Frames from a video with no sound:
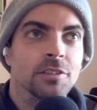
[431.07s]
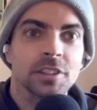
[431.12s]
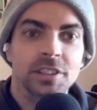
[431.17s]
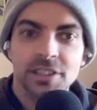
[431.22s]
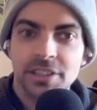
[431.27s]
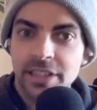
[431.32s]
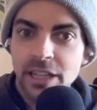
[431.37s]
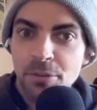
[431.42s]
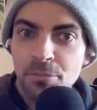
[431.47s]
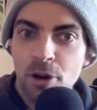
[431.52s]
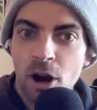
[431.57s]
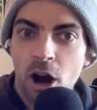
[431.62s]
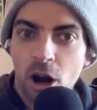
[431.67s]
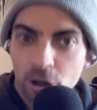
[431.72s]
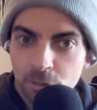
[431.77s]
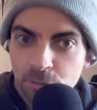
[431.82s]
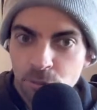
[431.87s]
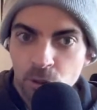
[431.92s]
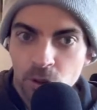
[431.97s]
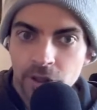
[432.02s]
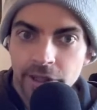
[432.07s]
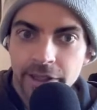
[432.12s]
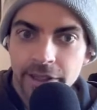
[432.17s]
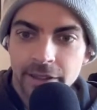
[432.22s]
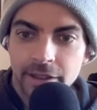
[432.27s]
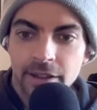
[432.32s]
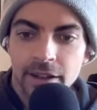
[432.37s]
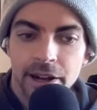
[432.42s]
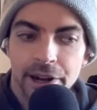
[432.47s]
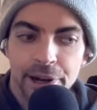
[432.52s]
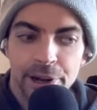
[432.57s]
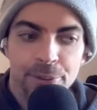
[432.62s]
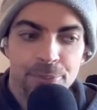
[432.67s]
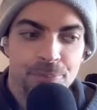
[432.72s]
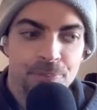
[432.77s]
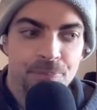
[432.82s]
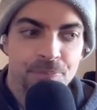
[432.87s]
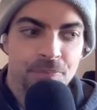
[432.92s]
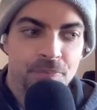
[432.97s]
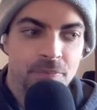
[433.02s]
steep onboarding,
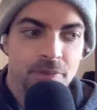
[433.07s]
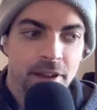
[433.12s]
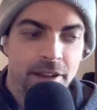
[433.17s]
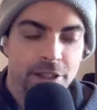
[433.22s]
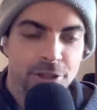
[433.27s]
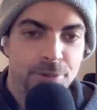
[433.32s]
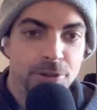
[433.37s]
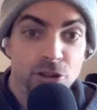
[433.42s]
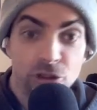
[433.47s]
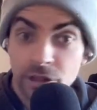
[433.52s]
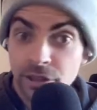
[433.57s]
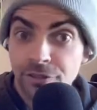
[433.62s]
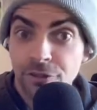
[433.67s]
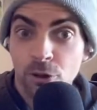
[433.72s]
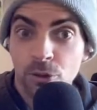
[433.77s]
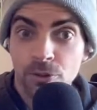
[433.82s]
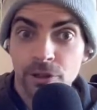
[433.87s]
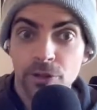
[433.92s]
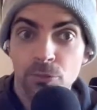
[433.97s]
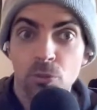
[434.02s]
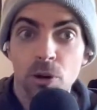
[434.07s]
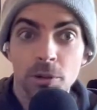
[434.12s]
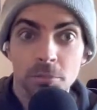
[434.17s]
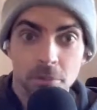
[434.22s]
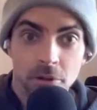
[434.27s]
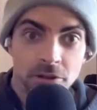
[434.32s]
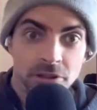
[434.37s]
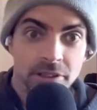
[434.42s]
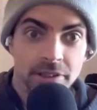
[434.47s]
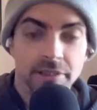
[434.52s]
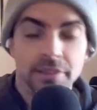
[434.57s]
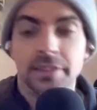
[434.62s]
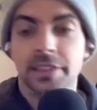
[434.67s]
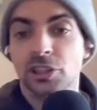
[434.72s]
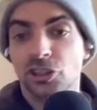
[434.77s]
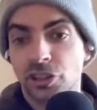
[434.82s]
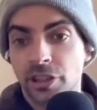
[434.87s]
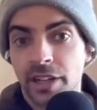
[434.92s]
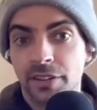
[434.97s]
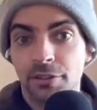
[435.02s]
especially if only one person is
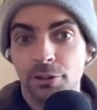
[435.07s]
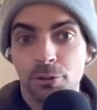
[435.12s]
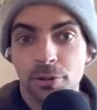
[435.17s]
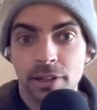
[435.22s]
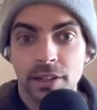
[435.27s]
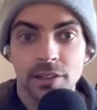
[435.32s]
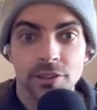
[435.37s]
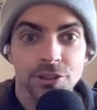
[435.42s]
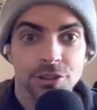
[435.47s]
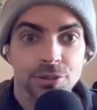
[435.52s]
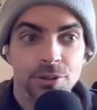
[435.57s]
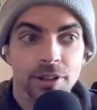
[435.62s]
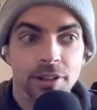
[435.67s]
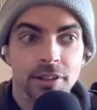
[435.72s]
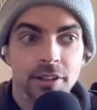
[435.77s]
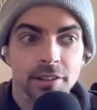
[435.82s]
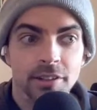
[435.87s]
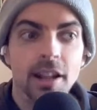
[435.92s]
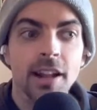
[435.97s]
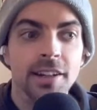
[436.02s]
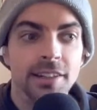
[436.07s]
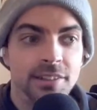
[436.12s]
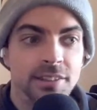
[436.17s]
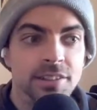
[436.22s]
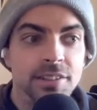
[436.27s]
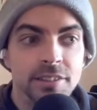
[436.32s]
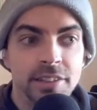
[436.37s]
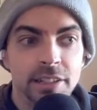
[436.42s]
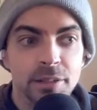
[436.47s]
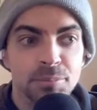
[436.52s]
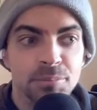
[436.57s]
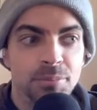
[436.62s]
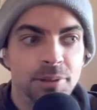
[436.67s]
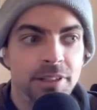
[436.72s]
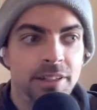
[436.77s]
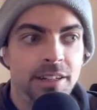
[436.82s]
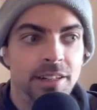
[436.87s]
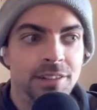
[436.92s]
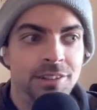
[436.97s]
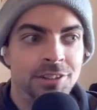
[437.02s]
teaching everyone else, right? And it's steep
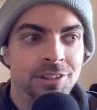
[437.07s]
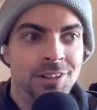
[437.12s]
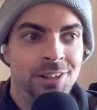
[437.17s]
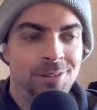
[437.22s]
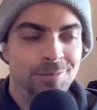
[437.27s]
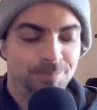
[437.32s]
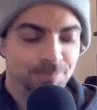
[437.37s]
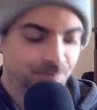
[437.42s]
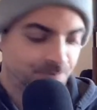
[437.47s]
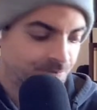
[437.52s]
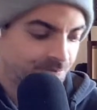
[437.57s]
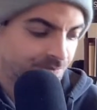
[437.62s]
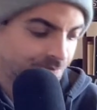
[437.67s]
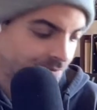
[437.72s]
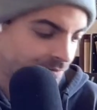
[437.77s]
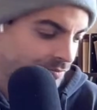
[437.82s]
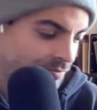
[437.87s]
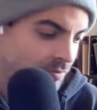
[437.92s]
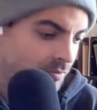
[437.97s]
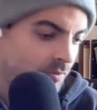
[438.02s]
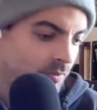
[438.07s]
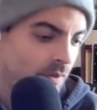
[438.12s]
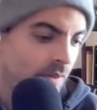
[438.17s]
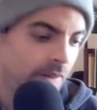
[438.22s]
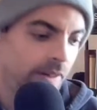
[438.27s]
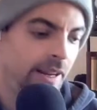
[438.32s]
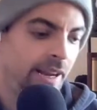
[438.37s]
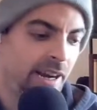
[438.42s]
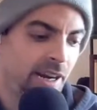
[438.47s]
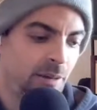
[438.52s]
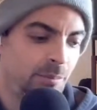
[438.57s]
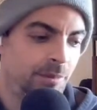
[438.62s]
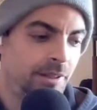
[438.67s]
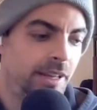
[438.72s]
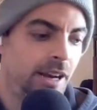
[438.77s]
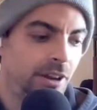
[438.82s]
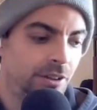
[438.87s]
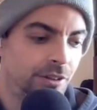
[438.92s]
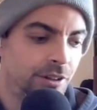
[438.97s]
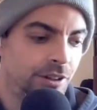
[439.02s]
because
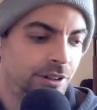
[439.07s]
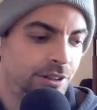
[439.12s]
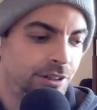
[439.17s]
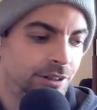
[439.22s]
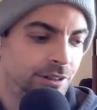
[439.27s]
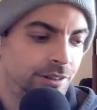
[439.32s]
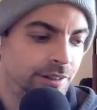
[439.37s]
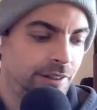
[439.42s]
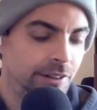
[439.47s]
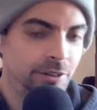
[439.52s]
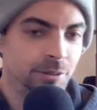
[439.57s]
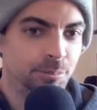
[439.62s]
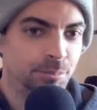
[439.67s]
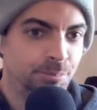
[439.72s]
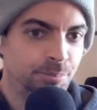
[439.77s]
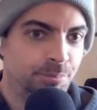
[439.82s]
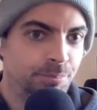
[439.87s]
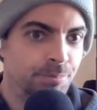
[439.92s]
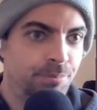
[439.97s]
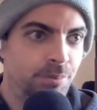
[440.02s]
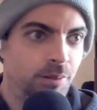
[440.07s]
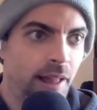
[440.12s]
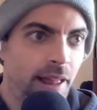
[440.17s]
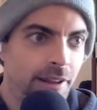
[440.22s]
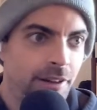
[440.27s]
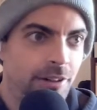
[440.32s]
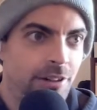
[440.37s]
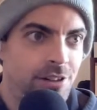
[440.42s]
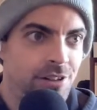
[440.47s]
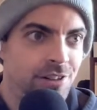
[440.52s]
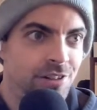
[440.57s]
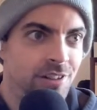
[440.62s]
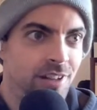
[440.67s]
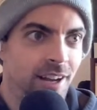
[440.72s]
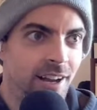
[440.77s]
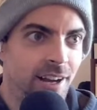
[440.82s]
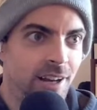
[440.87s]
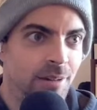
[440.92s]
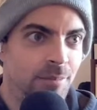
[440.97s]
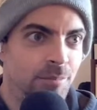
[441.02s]
the other players,
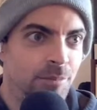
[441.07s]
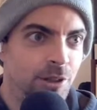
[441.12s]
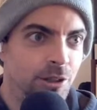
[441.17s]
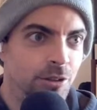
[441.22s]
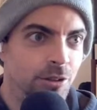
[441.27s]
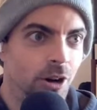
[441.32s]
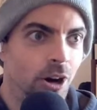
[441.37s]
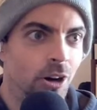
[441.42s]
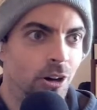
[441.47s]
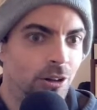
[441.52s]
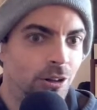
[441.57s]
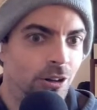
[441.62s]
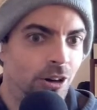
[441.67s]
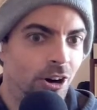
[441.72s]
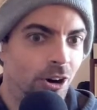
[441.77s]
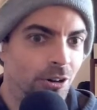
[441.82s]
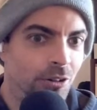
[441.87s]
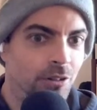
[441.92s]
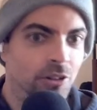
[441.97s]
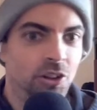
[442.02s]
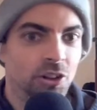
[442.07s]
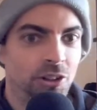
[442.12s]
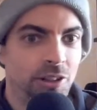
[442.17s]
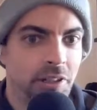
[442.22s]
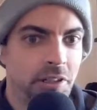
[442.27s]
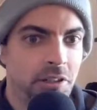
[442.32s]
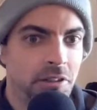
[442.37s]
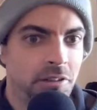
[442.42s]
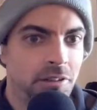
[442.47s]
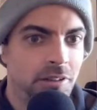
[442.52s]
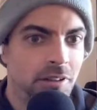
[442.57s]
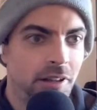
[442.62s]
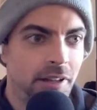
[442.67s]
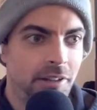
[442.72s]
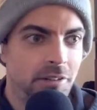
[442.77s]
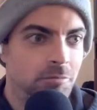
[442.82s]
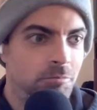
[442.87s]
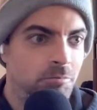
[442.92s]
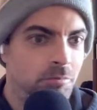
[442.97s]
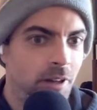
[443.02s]
all are learning
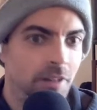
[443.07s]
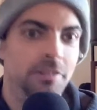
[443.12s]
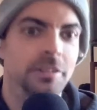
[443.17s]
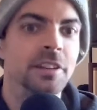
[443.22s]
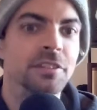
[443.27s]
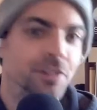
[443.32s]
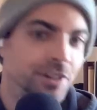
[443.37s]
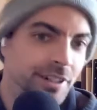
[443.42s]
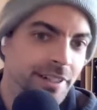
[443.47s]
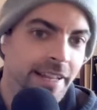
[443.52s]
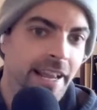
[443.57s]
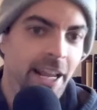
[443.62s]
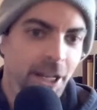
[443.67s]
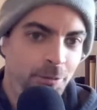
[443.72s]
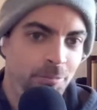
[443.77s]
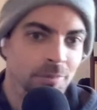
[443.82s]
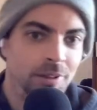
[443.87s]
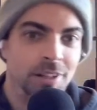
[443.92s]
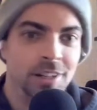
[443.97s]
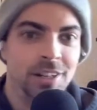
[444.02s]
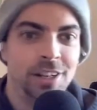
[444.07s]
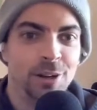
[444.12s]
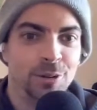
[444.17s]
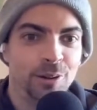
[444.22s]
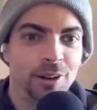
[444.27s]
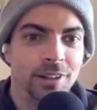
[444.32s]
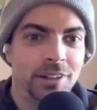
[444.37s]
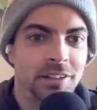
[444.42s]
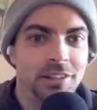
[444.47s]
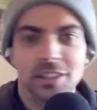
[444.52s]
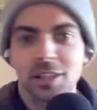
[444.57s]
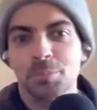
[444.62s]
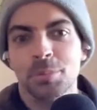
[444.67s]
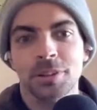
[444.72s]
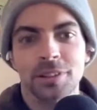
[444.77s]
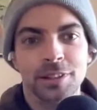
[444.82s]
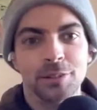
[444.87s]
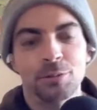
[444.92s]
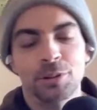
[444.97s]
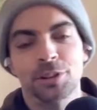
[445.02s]
like a different game, right? And
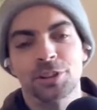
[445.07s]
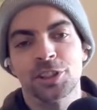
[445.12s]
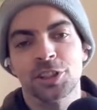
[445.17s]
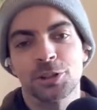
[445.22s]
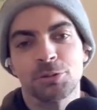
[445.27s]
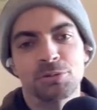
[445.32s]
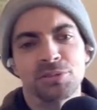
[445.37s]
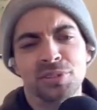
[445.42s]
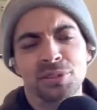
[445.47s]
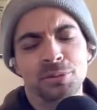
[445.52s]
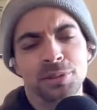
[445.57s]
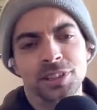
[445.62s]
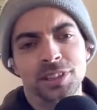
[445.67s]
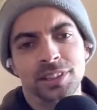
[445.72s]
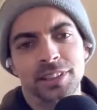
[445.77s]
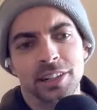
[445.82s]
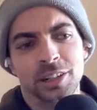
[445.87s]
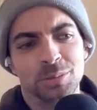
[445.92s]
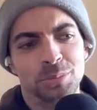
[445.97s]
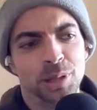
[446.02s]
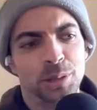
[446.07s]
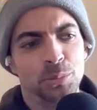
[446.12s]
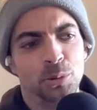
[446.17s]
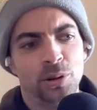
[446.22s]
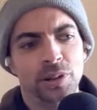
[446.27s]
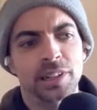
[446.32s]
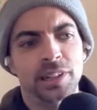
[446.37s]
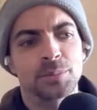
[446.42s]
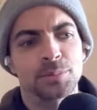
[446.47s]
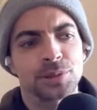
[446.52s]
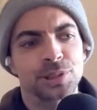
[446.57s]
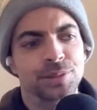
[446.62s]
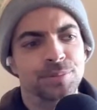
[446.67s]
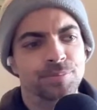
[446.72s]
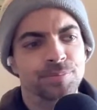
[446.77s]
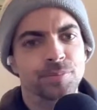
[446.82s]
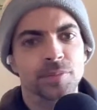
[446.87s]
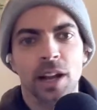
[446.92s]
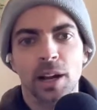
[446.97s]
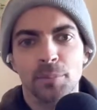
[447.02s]
typically when we sit down and play board
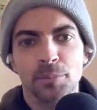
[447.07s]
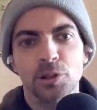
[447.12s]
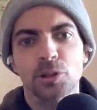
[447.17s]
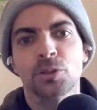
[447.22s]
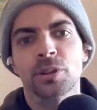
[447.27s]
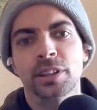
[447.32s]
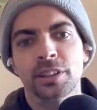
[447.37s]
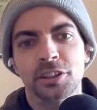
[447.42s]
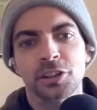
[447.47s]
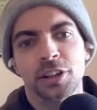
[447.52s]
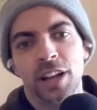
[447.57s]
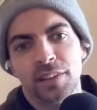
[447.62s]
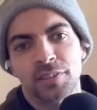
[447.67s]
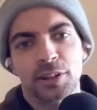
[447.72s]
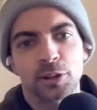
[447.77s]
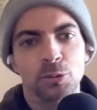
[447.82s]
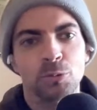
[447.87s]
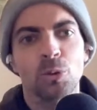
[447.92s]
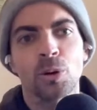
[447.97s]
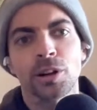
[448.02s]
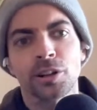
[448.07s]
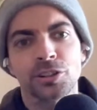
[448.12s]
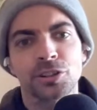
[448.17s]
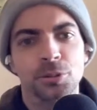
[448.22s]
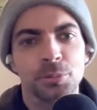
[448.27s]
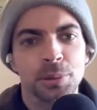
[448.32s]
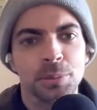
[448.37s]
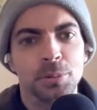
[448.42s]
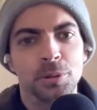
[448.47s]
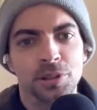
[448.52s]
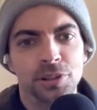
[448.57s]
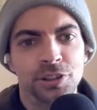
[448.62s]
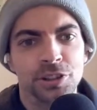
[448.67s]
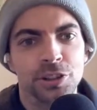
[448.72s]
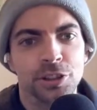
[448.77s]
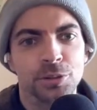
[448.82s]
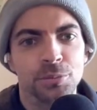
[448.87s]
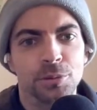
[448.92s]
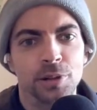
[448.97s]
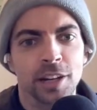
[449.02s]
games, you have like 1 or 2 people in the
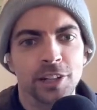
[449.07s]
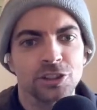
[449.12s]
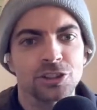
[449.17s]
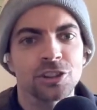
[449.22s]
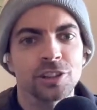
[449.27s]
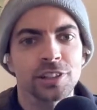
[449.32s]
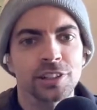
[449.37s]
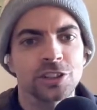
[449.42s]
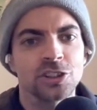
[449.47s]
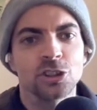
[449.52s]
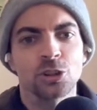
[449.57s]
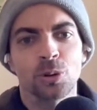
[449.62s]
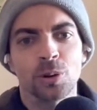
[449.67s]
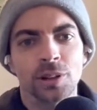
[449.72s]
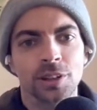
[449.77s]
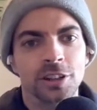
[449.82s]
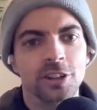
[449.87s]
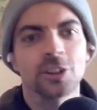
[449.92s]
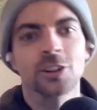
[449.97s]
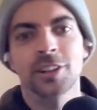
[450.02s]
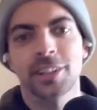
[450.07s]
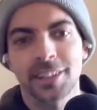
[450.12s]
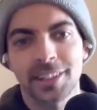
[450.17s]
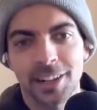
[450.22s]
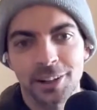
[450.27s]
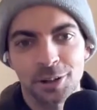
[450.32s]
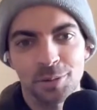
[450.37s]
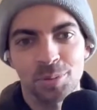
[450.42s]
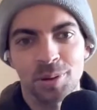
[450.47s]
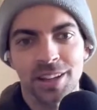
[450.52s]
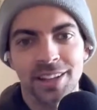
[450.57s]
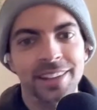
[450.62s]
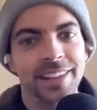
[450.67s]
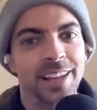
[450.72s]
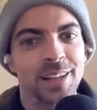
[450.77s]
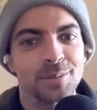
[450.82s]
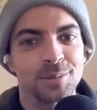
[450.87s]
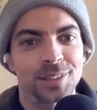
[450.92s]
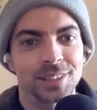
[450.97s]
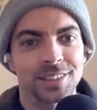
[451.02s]
group who actually enjoy learning how to play
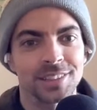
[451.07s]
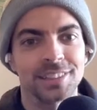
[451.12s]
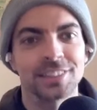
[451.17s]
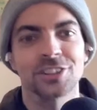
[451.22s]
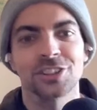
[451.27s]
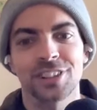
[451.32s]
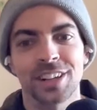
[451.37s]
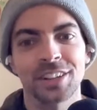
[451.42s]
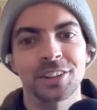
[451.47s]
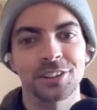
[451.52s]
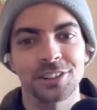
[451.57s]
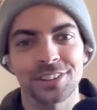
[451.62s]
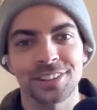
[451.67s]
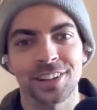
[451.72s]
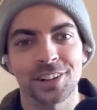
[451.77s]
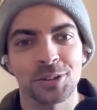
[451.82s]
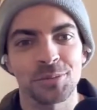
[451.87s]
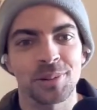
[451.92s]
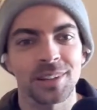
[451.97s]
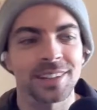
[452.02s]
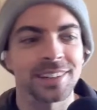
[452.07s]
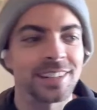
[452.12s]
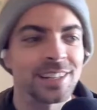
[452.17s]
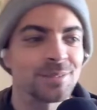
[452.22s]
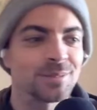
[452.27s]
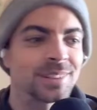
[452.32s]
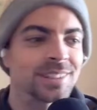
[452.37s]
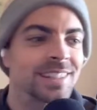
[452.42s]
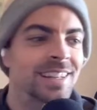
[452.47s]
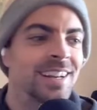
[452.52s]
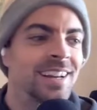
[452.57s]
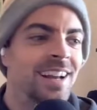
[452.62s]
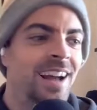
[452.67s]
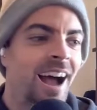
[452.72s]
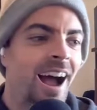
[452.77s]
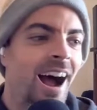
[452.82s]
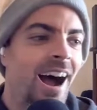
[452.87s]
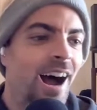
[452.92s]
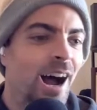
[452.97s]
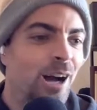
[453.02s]
games and teaching others how to play games.
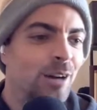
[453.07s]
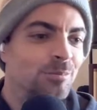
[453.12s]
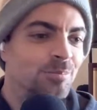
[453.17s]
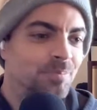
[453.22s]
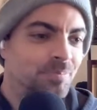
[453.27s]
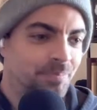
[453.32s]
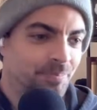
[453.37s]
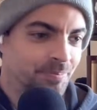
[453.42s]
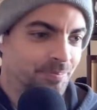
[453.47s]
um,